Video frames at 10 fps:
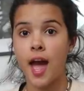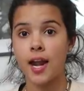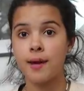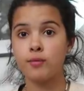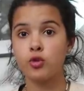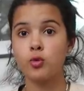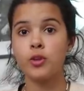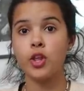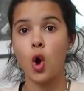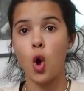And I'm through
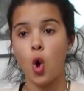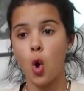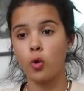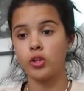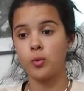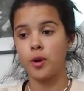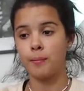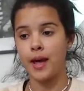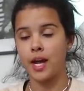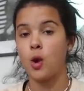with only
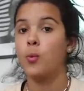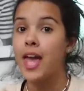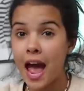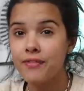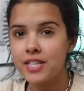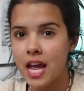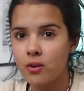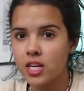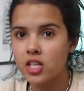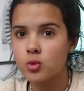one bag. We have to
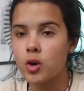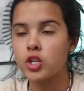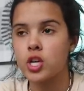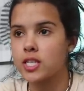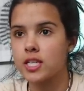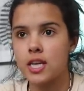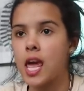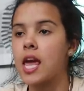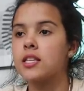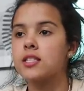count each one just in
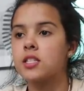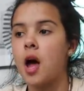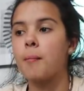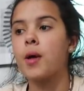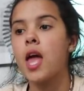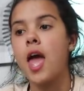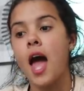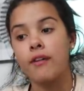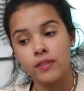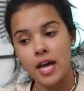case some
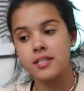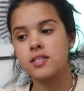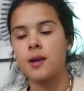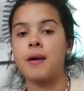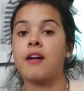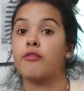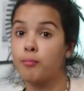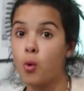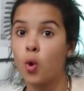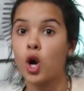have less, some have
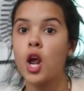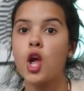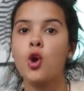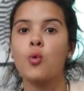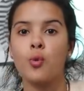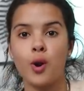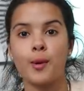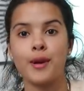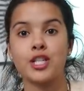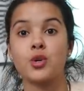more. We want
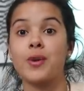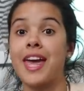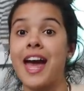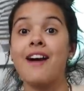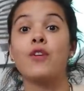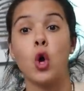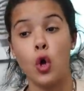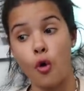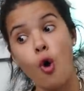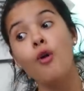to make sure we have
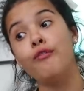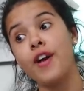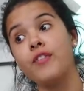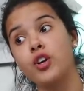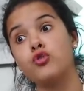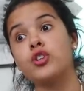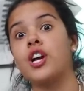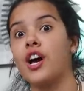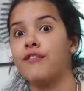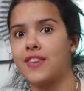all 500
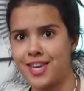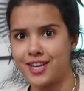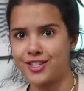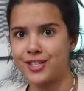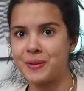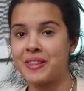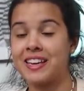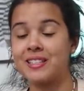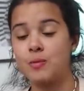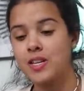of each so
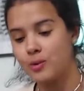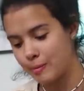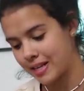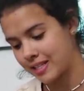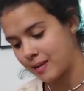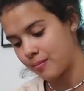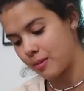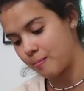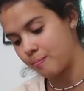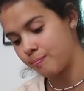that we don't mix up
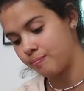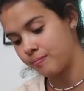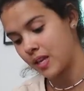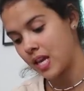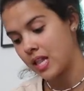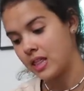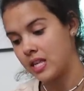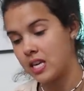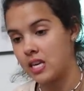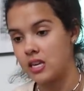
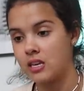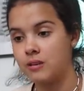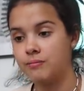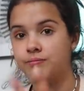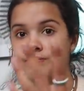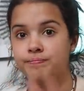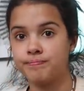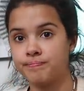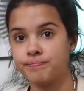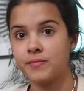the
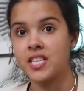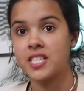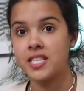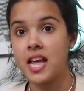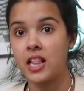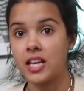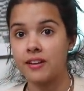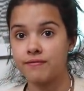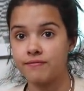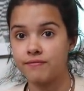
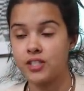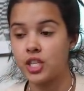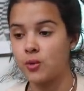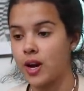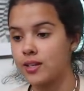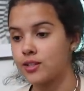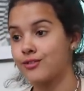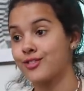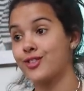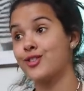selling to you guys.
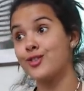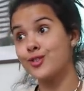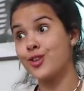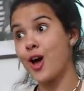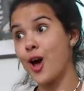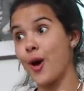So,